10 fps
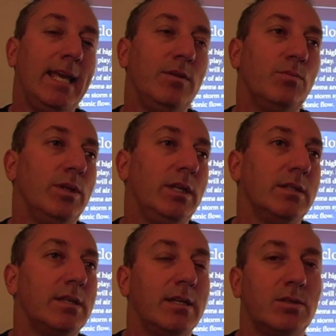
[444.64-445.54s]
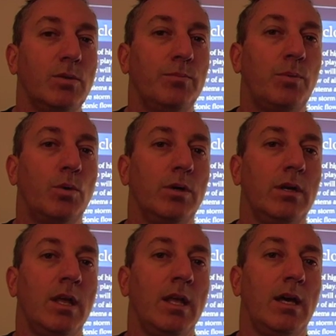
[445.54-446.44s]
And really, it's not so
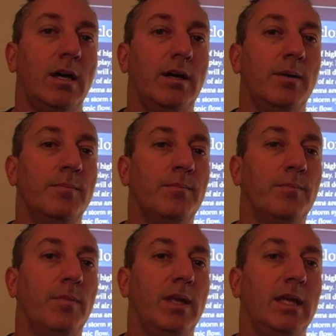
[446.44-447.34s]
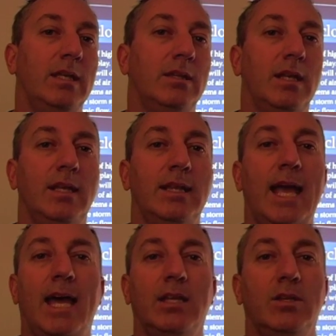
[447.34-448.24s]
important um, in, in
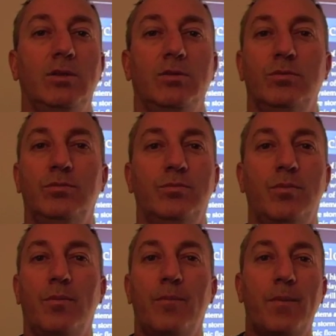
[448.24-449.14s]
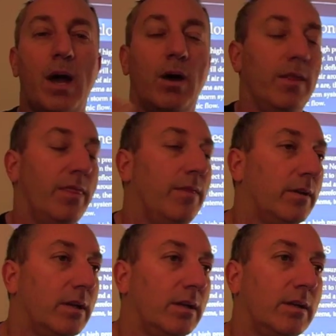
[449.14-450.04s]
that you are
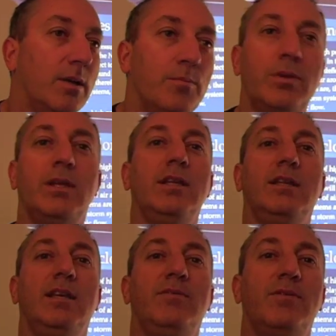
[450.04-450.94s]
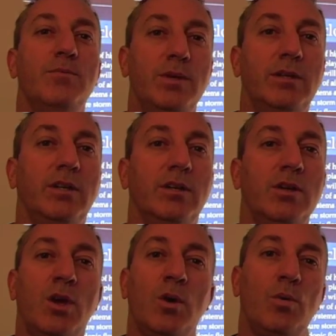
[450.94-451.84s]
completely
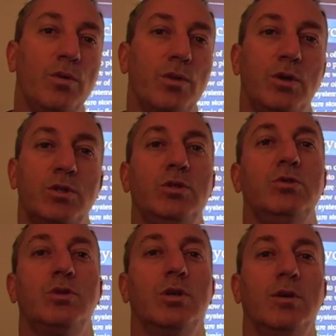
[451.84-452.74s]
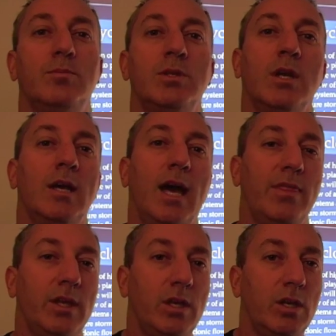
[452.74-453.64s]
familiar with those two terms I
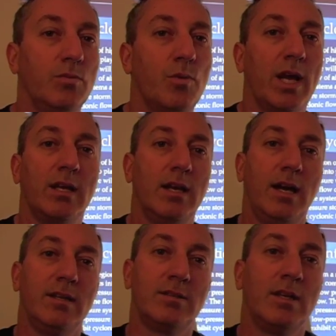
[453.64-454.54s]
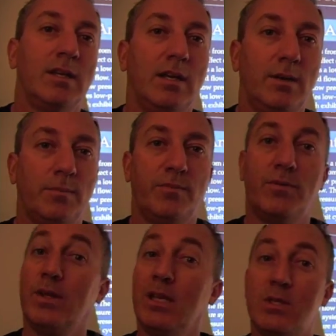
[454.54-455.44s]
think you can recognize, um,
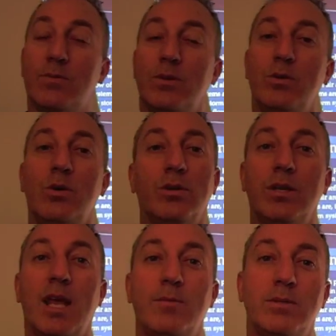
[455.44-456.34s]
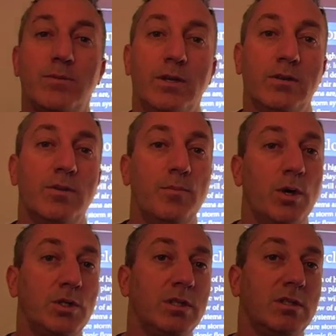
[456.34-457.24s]
at least for the northern hemisphere, the
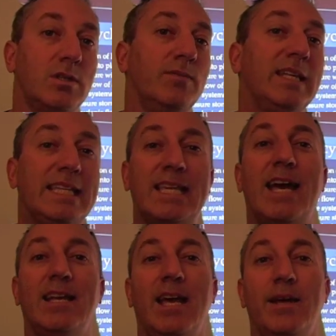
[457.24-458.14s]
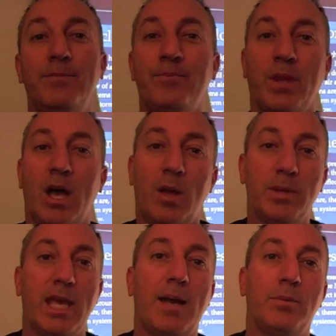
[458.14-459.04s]
motion. So if you get that down, I'll
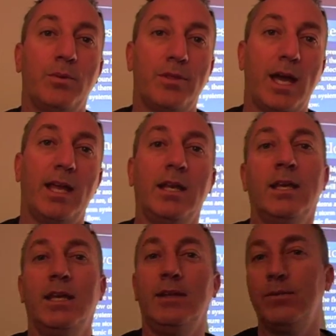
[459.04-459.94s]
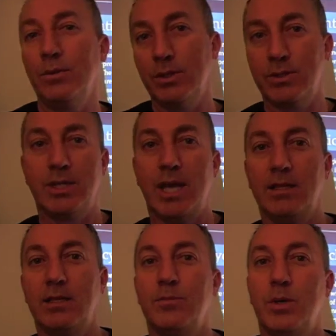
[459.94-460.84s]
be happy with that. And if you
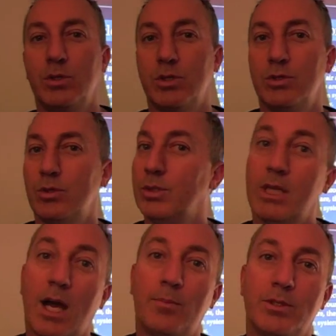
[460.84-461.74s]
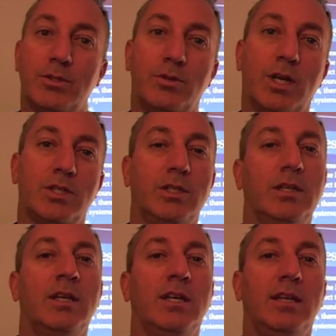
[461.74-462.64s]
understand that the motions are in the opposite
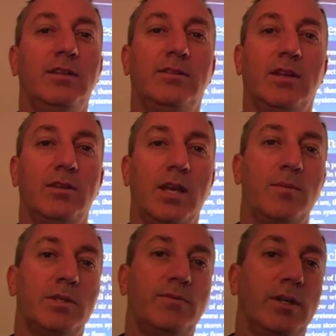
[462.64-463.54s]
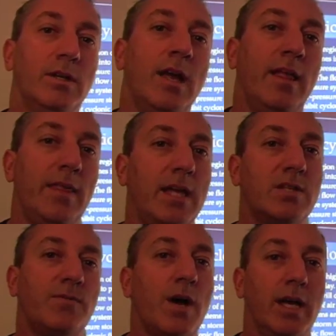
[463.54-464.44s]
direction in the southern hemisphere, that's
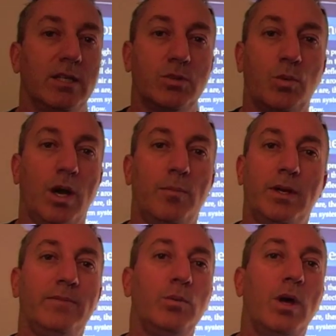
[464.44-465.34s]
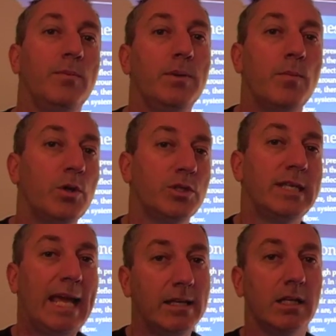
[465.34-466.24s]
fine as well. But if you want to be most
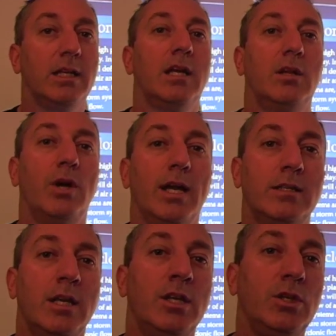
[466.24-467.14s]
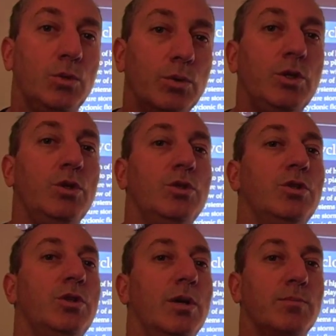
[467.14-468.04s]
technically correct, you will use the
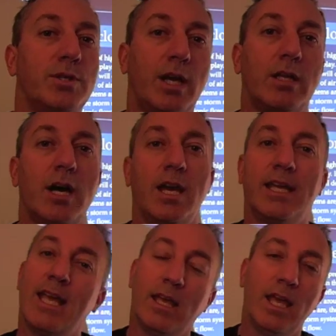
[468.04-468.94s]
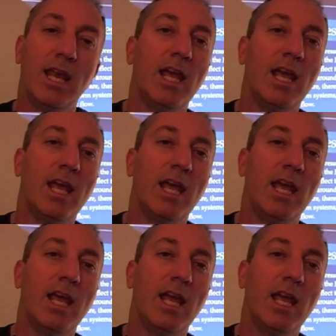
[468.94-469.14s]
term cyclonic and